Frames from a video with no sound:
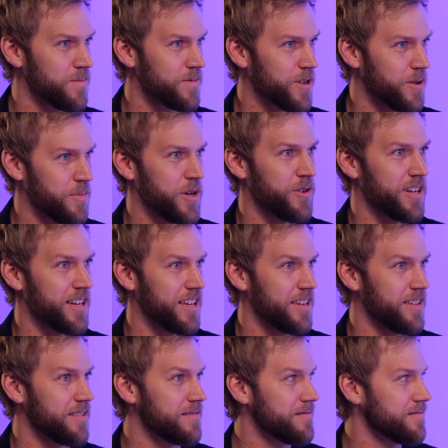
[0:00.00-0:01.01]

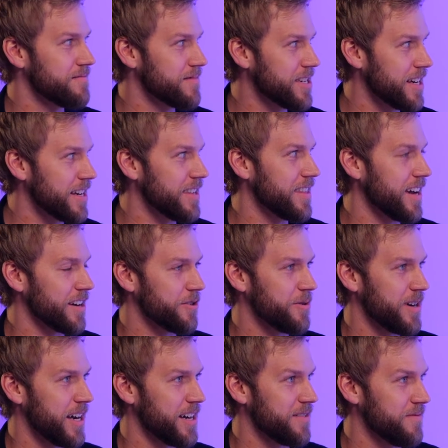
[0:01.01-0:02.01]
community getting that
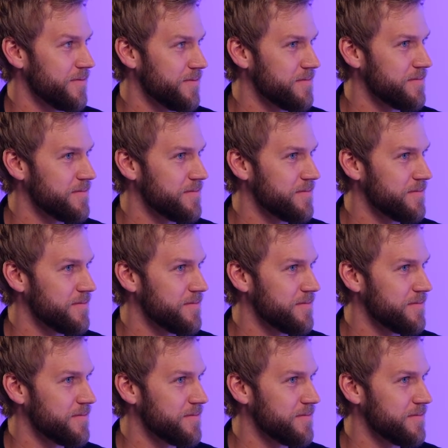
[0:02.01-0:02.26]
creative,